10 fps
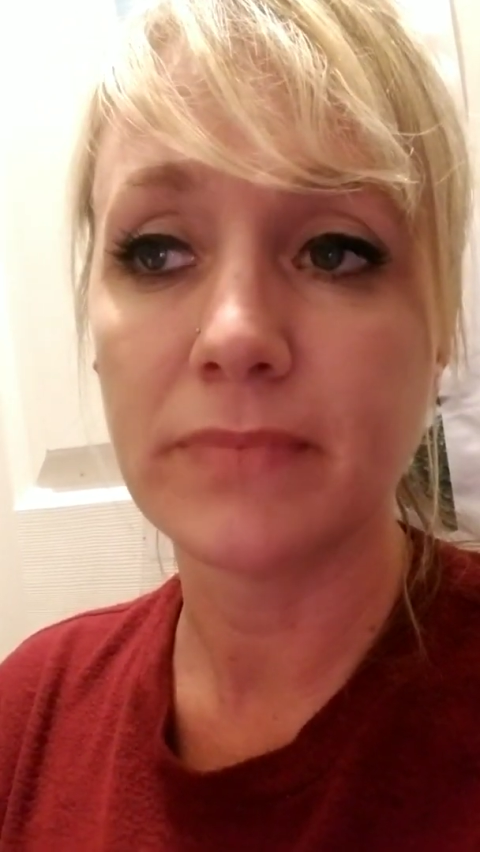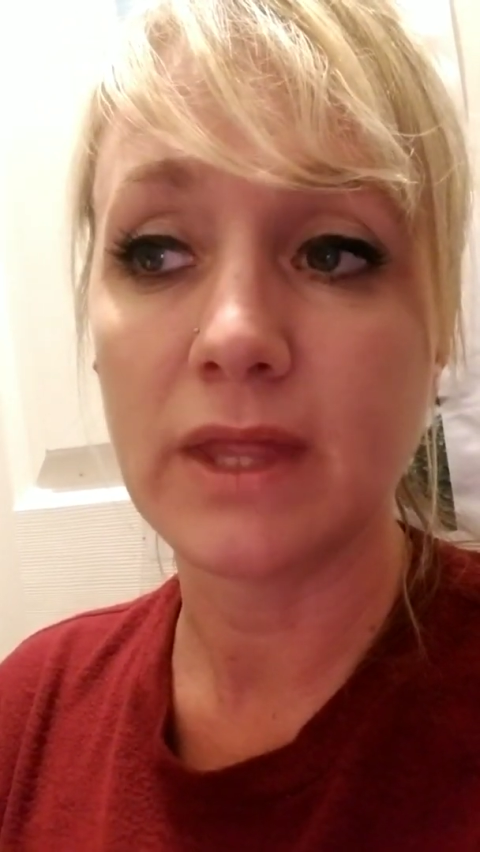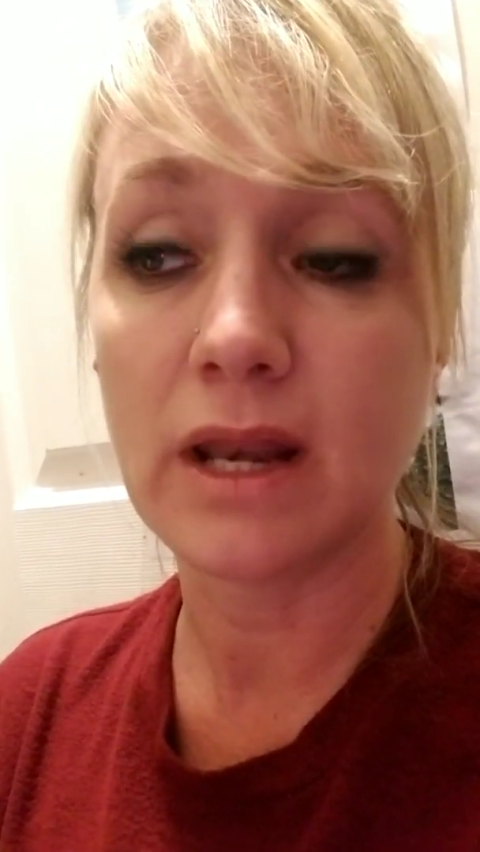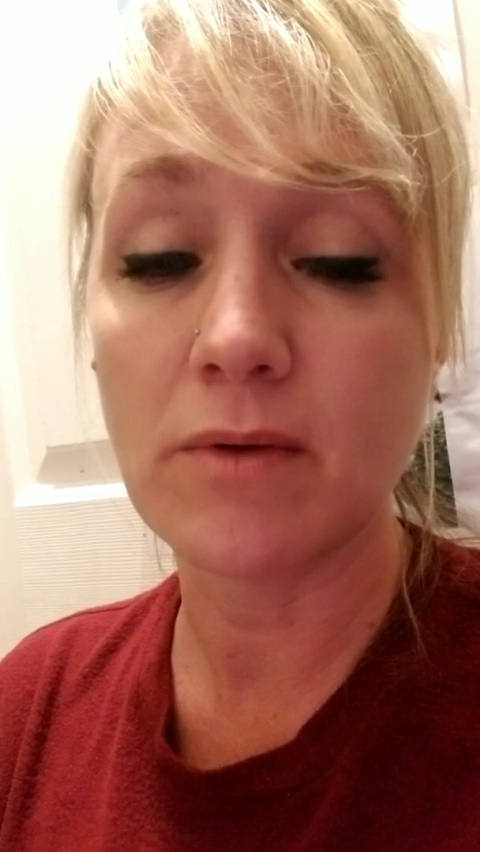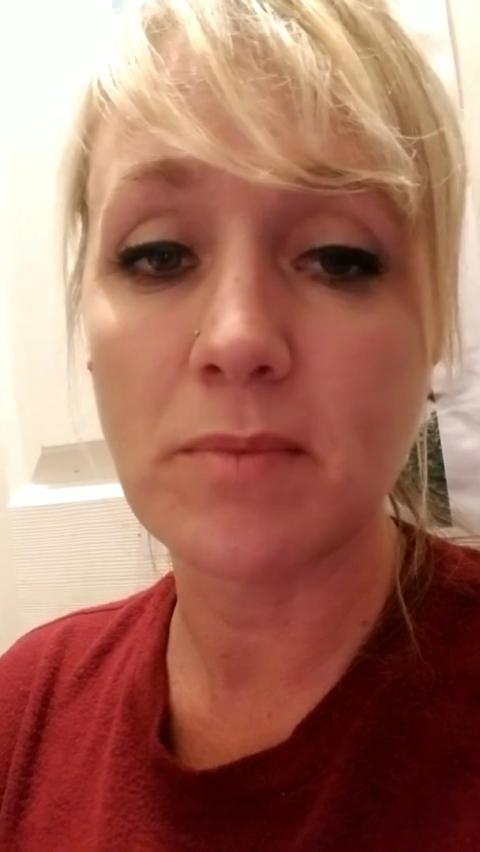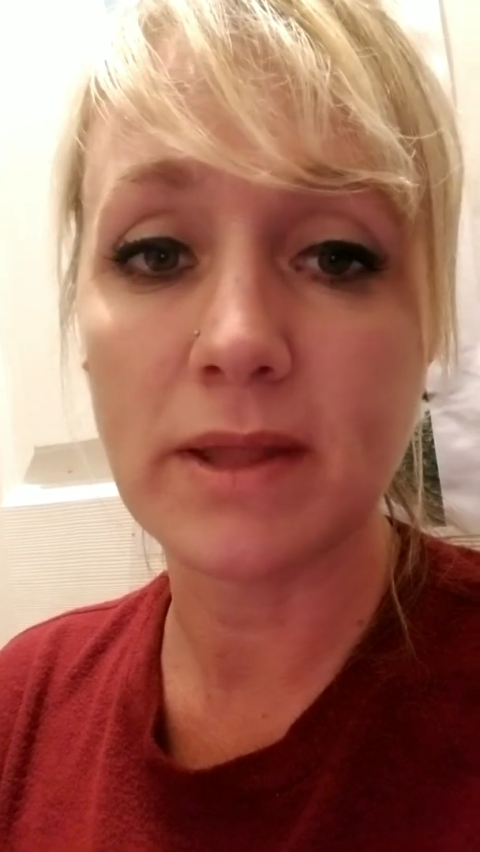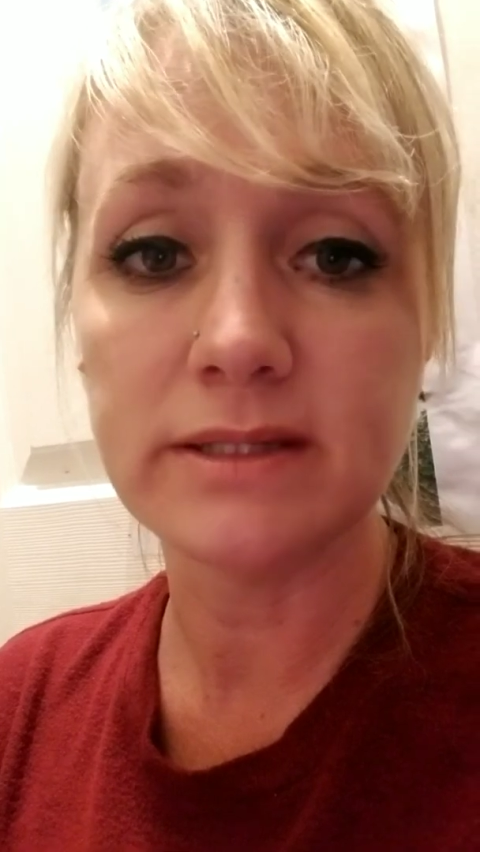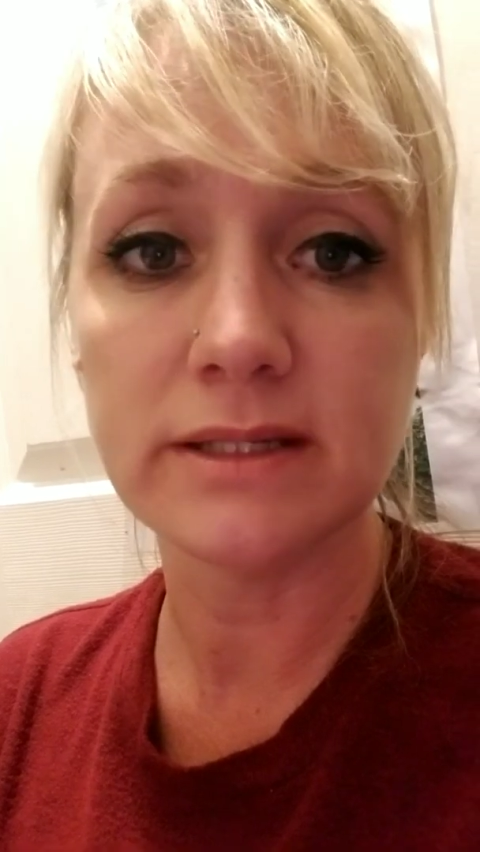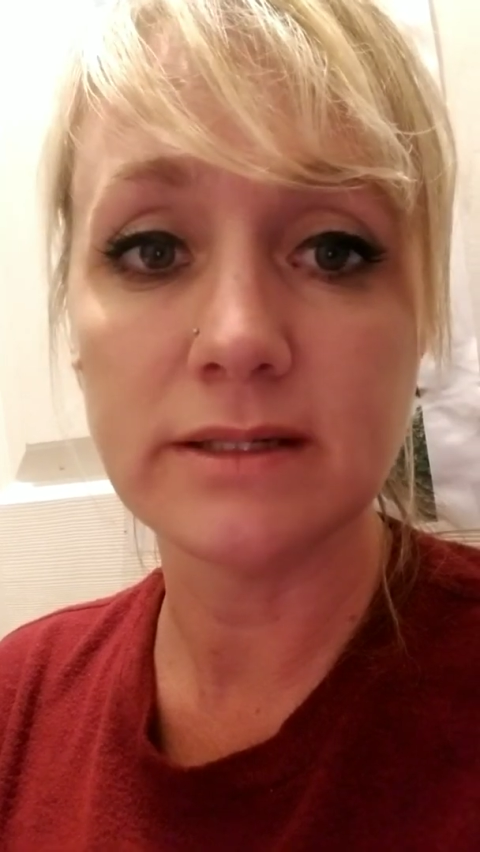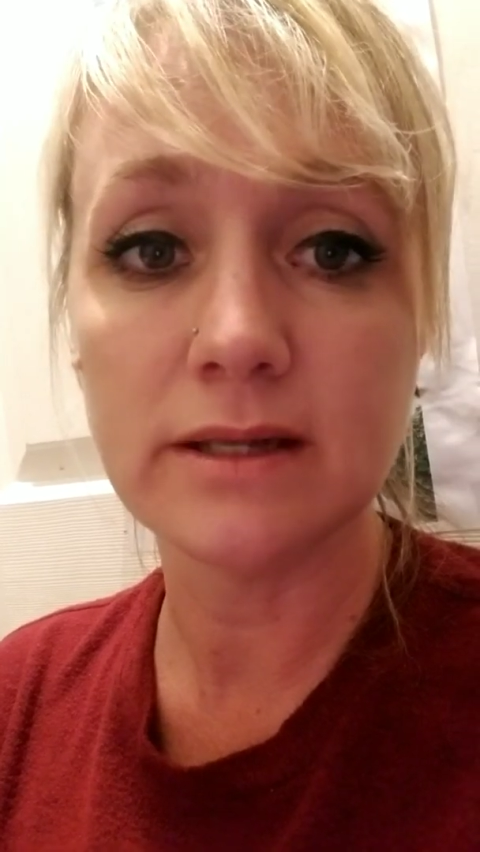And I
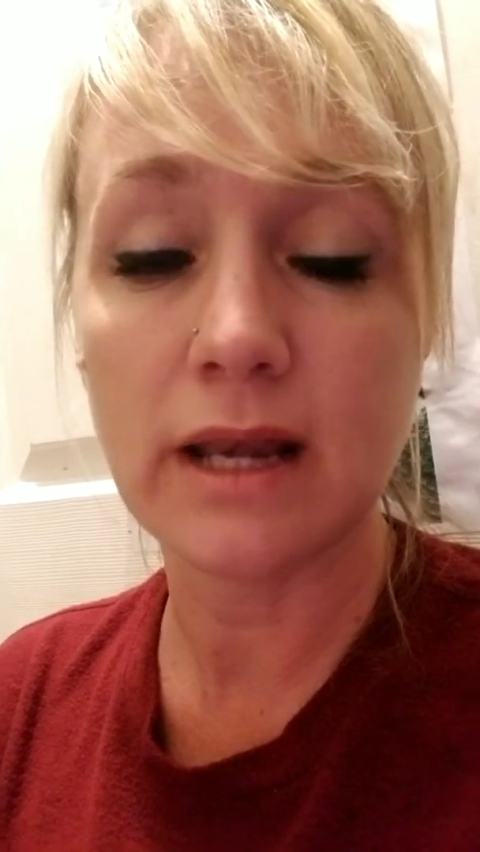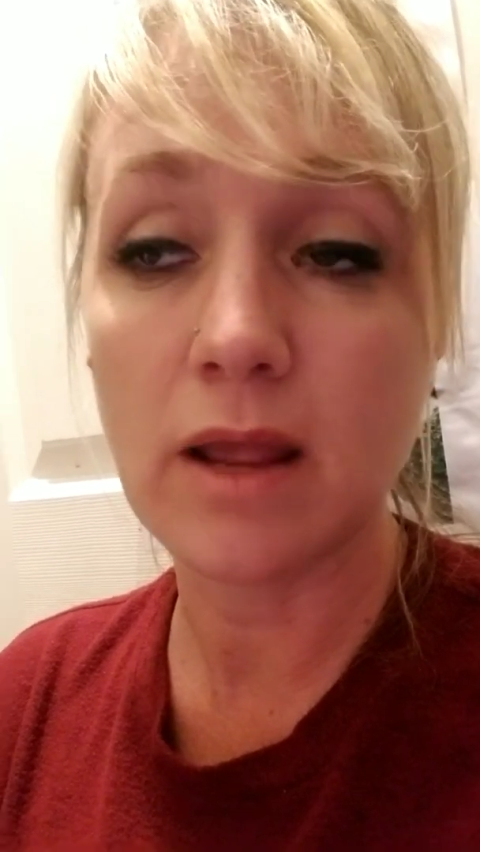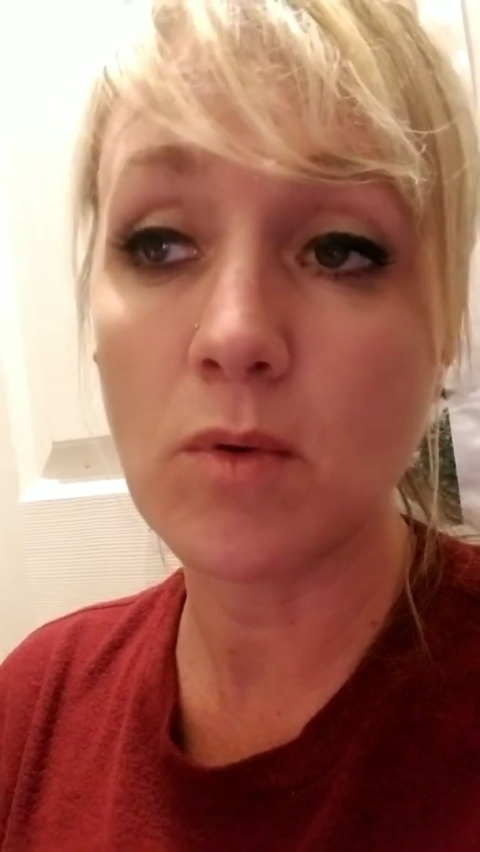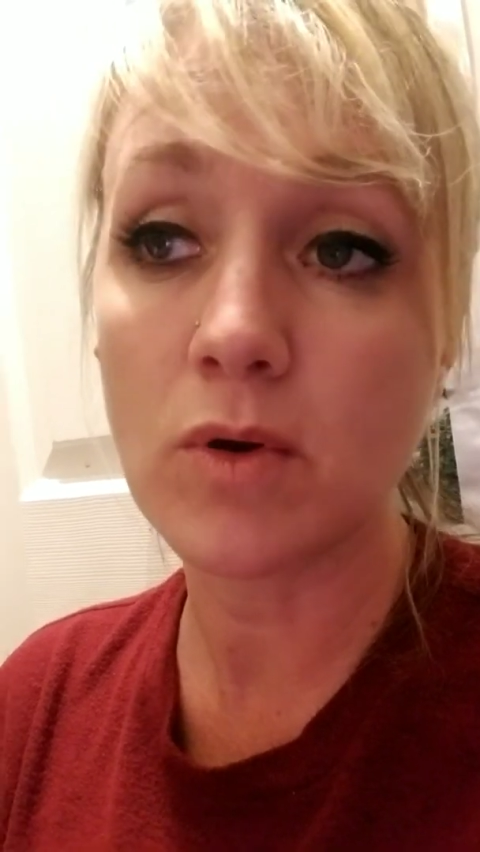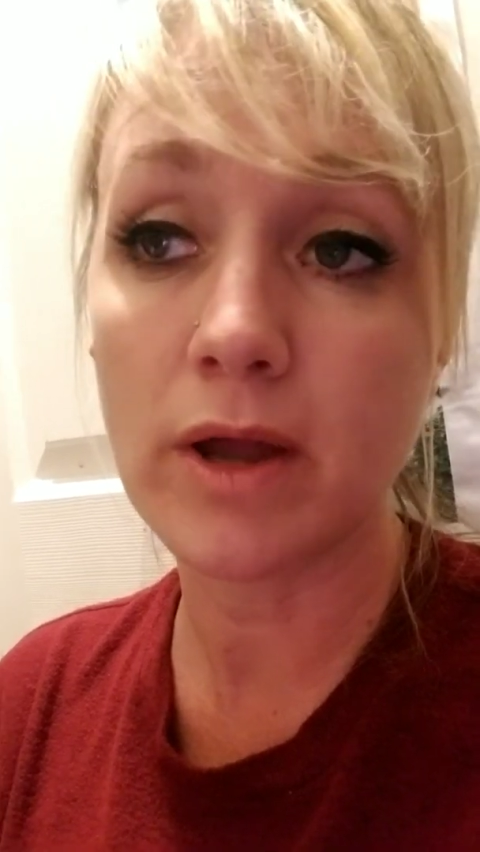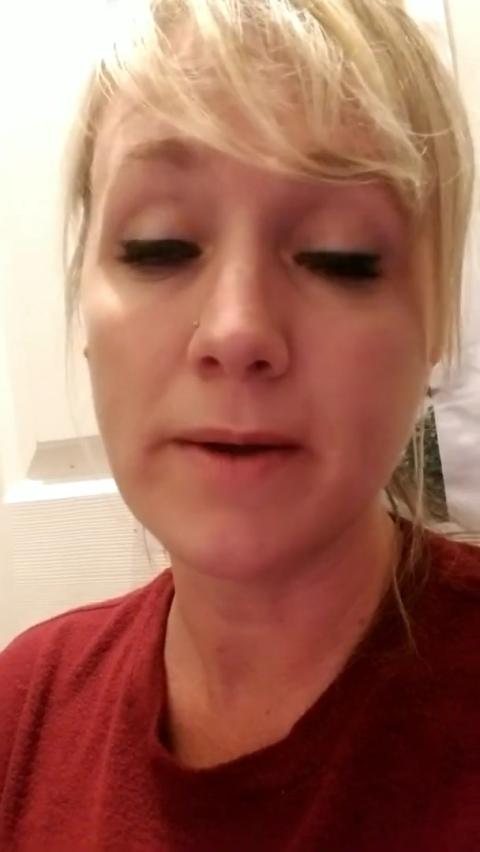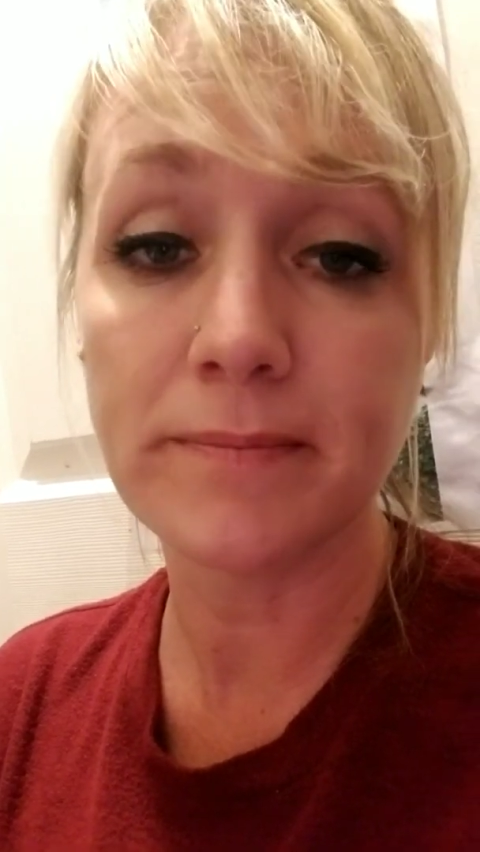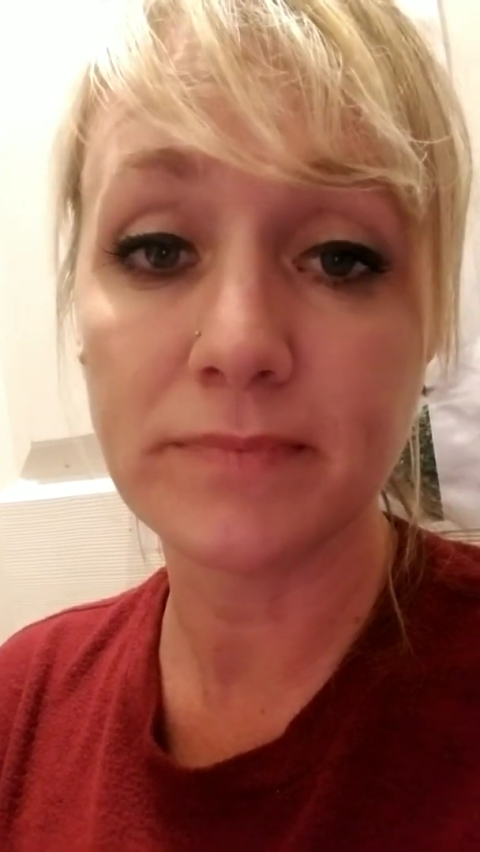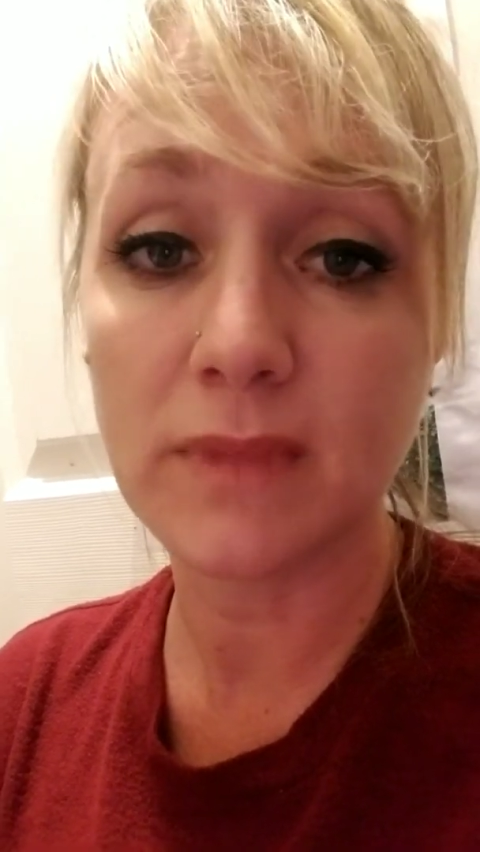repented. And I woke up.